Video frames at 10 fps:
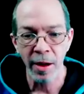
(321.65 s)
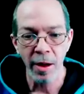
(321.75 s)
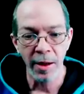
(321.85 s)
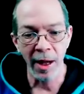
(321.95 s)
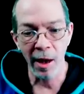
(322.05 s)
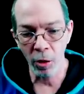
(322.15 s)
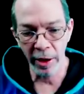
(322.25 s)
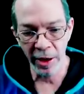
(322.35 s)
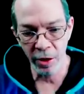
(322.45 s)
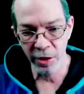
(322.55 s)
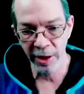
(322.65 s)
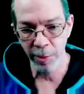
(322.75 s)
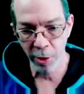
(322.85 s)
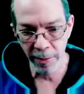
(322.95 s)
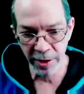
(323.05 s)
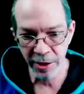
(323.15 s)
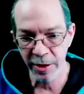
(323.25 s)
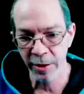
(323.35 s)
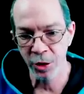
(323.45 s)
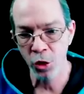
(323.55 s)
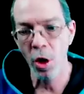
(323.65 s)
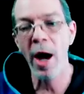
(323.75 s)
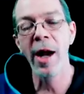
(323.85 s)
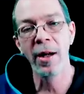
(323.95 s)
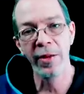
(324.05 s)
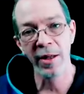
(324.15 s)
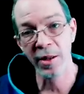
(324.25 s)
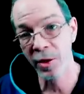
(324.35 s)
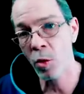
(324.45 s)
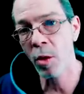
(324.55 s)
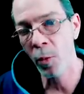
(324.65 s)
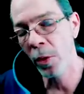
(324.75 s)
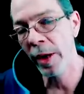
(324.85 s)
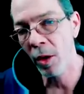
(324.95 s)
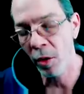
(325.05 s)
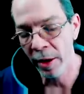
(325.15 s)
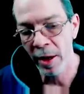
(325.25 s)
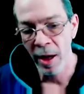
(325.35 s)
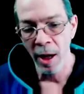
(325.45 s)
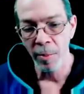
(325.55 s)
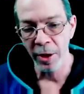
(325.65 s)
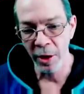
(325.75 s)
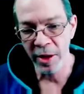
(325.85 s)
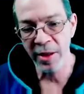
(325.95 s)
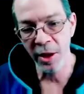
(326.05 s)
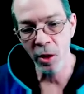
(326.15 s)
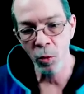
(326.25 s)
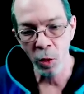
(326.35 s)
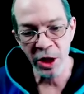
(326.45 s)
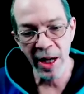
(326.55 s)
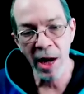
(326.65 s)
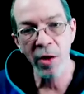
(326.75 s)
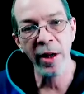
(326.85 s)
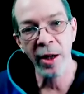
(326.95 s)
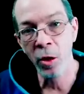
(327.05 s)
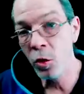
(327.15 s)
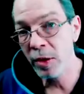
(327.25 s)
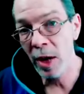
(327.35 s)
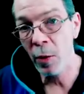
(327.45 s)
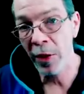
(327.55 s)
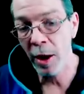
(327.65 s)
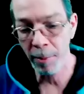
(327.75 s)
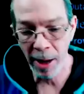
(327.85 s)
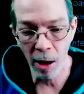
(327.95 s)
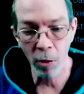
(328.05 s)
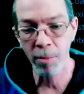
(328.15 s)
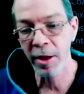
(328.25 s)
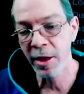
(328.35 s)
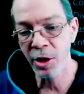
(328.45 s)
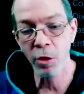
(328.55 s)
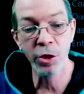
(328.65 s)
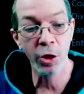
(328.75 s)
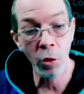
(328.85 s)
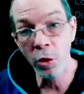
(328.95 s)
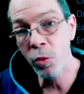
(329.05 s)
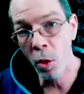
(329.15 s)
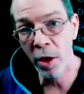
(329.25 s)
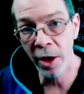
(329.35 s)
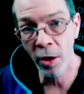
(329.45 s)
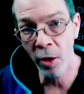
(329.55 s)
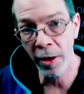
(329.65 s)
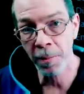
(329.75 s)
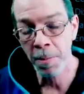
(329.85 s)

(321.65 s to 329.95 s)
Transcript: not only can you see pretty much the track that the storm went on, but you can see which county and who's without power. But it shows you who's working on it.